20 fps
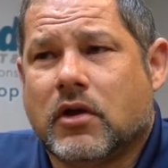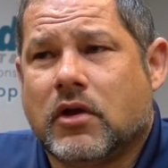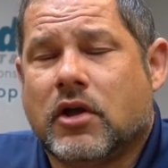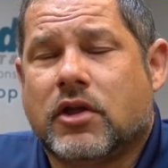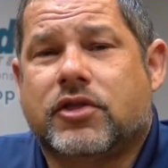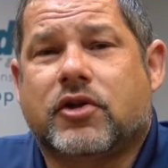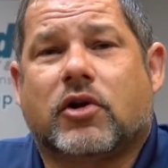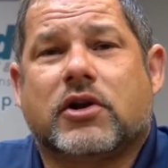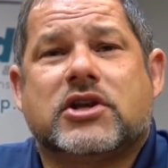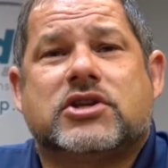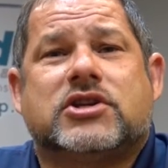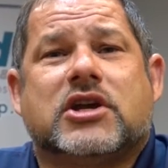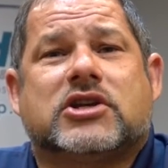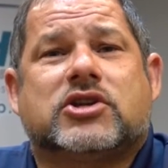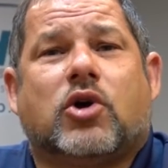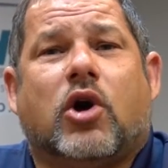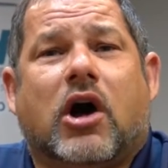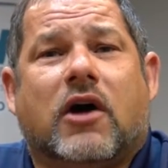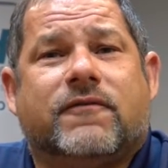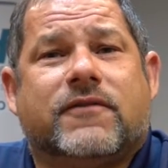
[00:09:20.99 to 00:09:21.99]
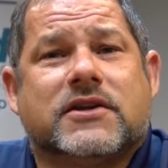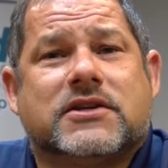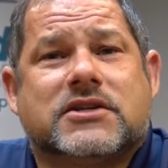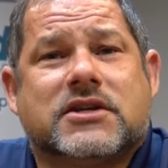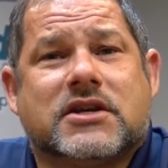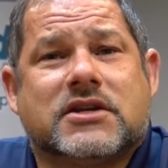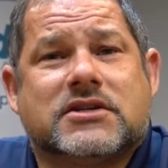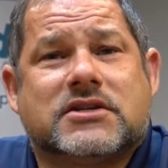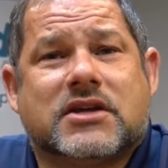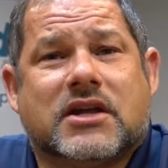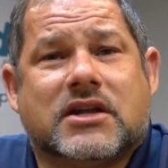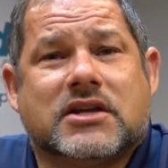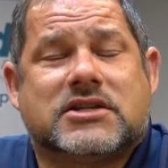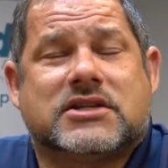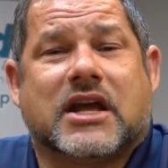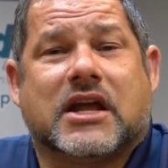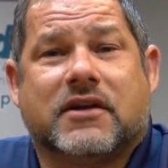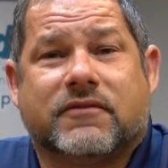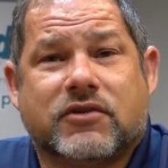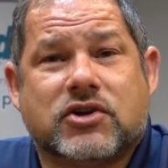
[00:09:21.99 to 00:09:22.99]
36 offices in the
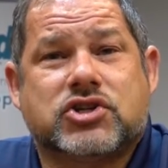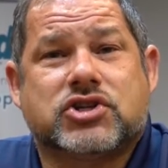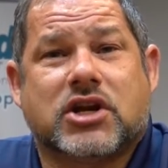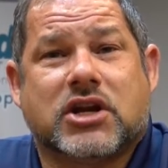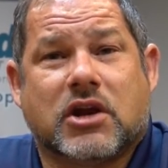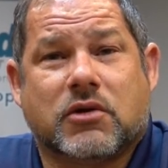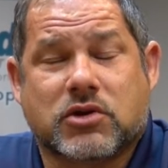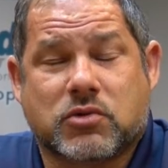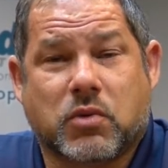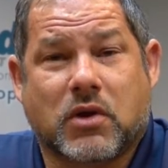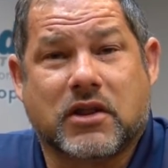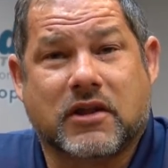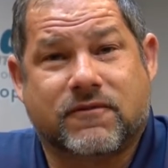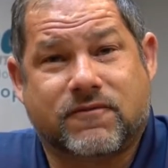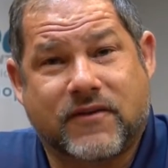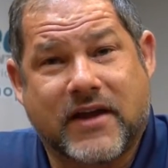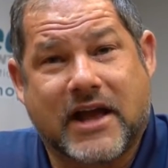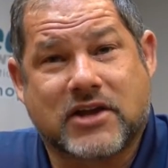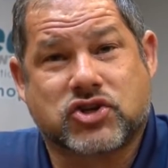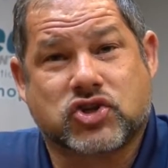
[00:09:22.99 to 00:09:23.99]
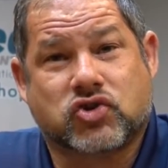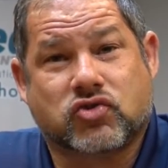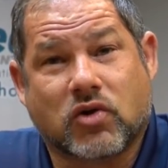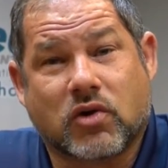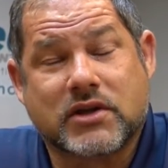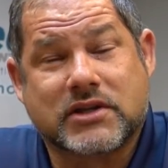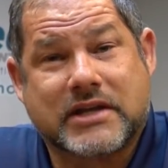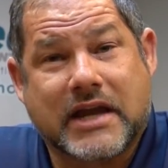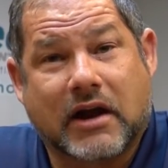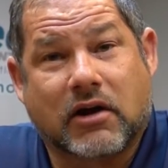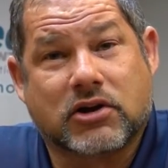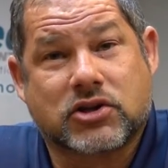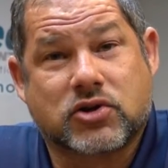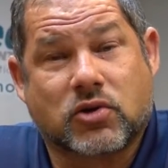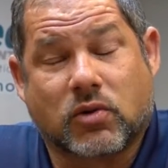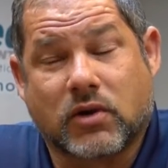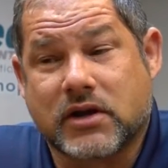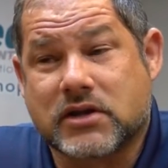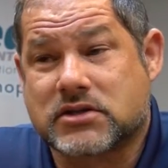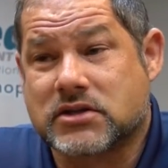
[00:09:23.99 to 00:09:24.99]
state of Virginia. It was one of the fastest growing
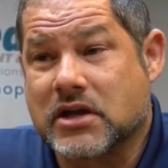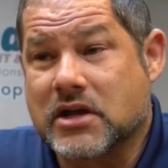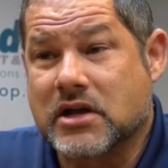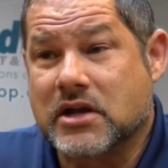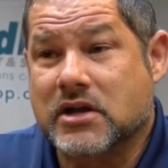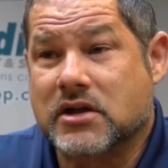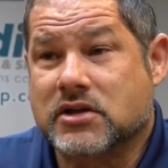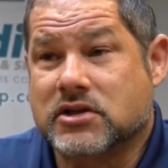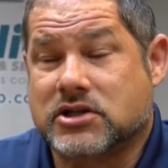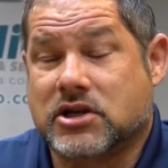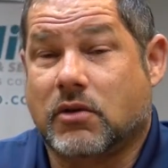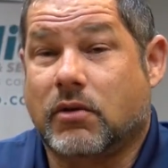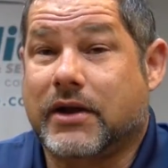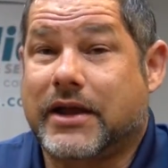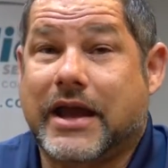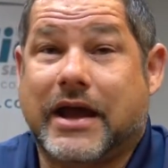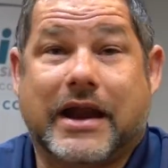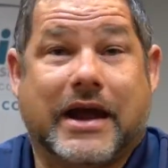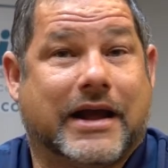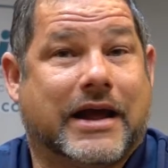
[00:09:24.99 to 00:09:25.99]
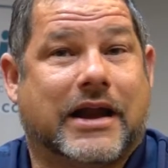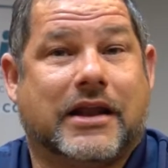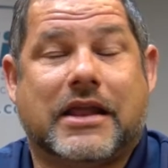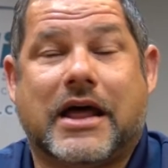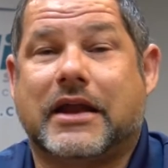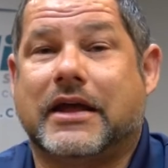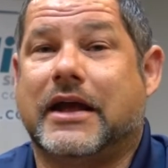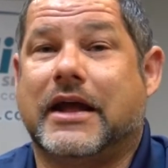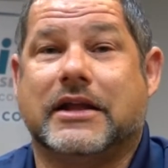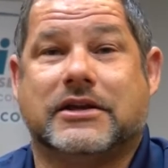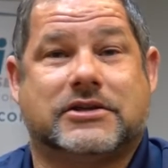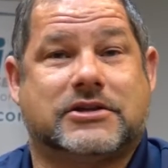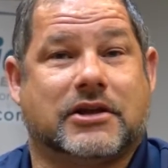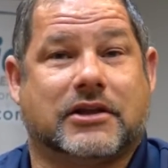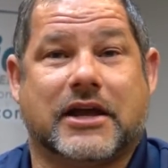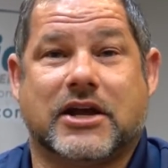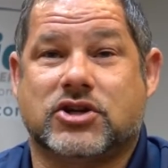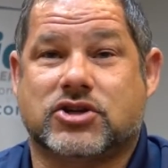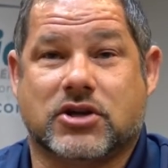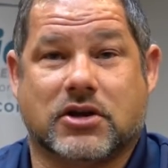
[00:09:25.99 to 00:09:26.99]
territories. So again, I got a lot of
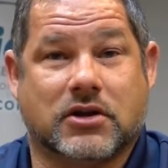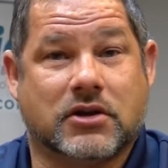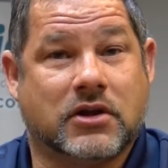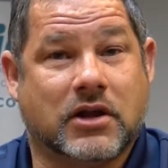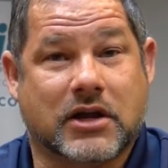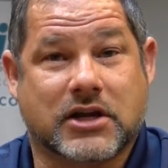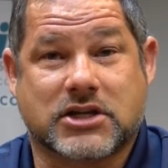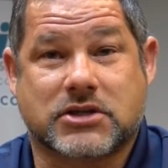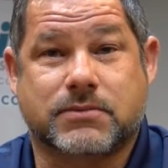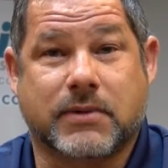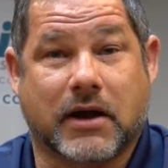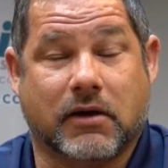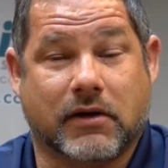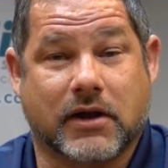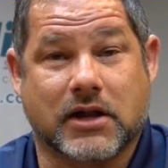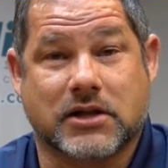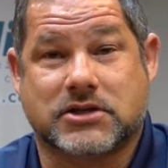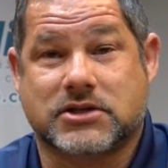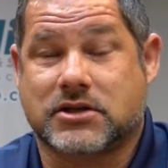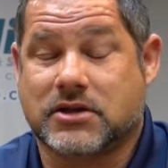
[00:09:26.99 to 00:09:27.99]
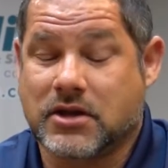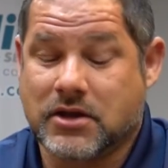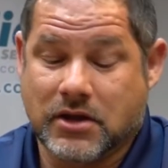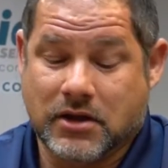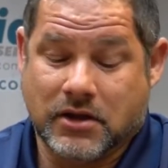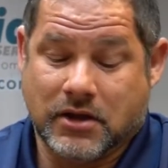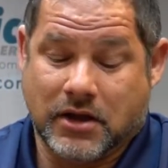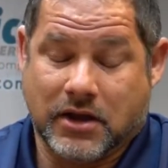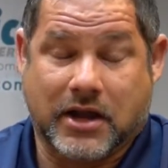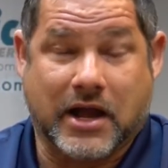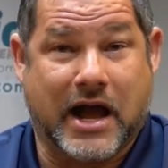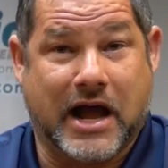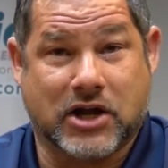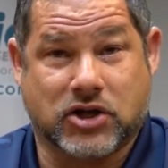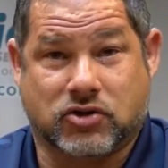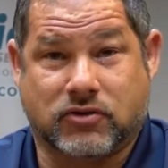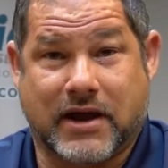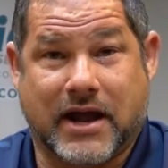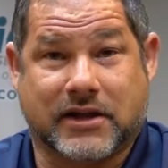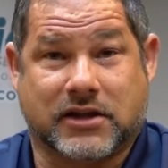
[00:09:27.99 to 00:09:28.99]
installation experience,
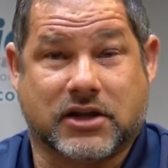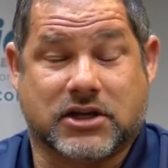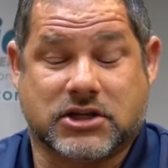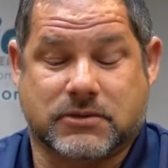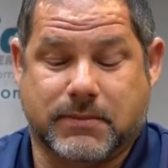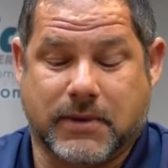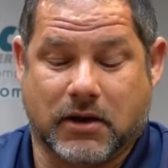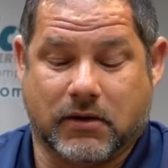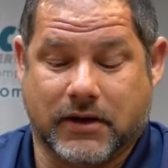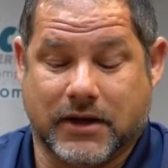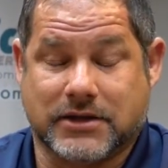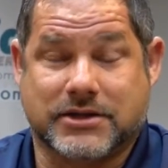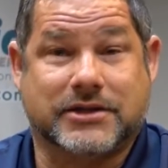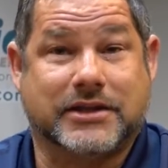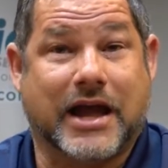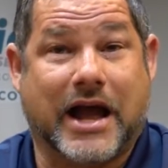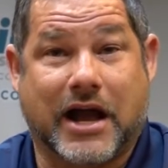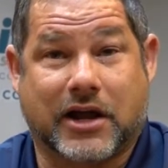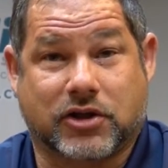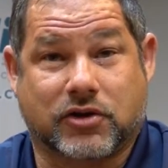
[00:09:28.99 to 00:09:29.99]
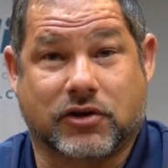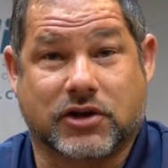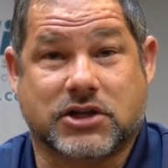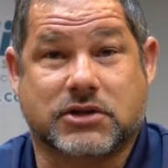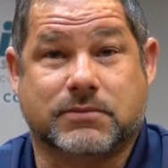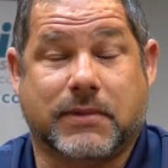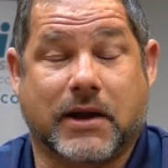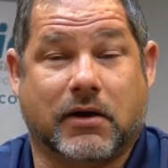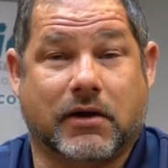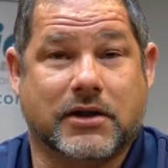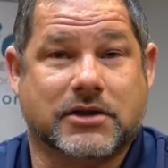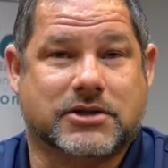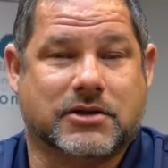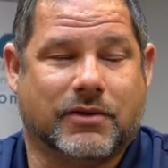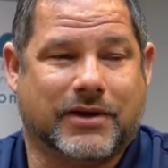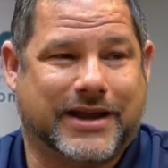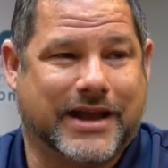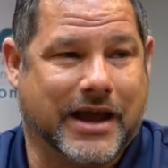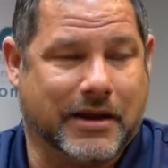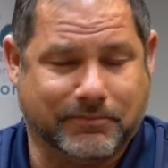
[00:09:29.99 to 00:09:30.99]
contract experience, doctor experience. So
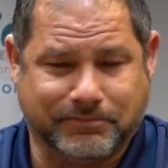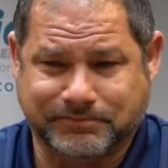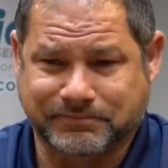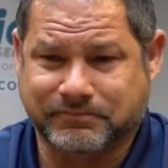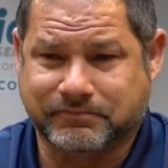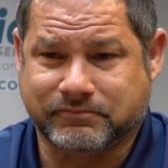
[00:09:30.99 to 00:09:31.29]
again,